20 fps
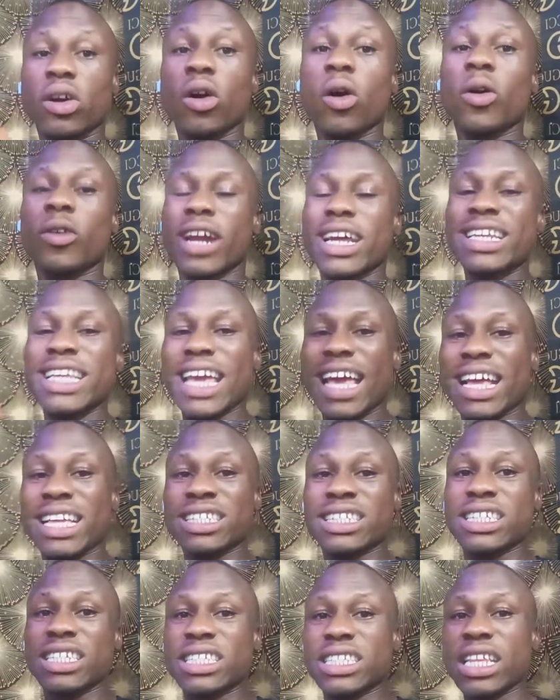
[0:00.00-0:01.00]
already
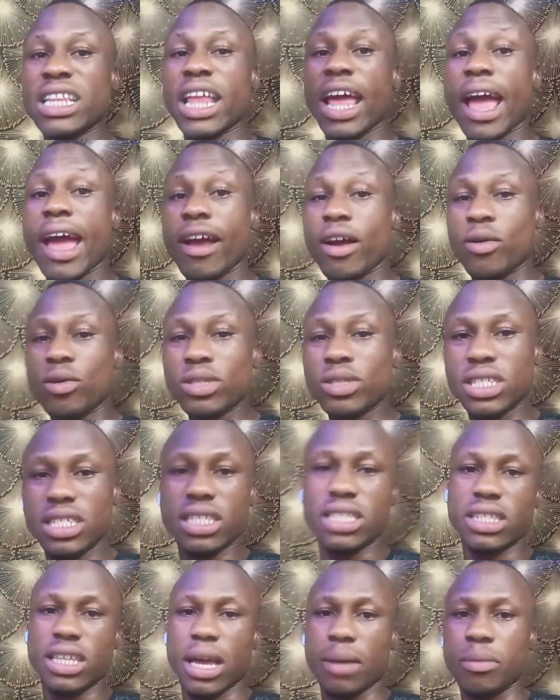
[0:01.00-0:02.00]
existing
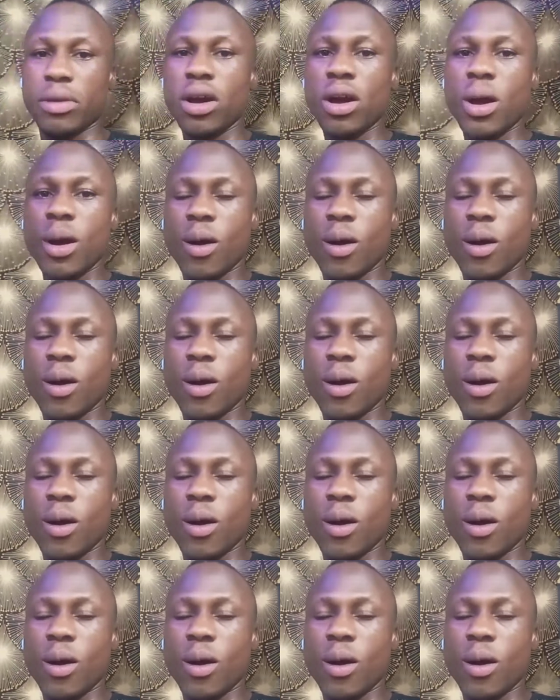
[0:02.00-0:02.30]
ecosystem.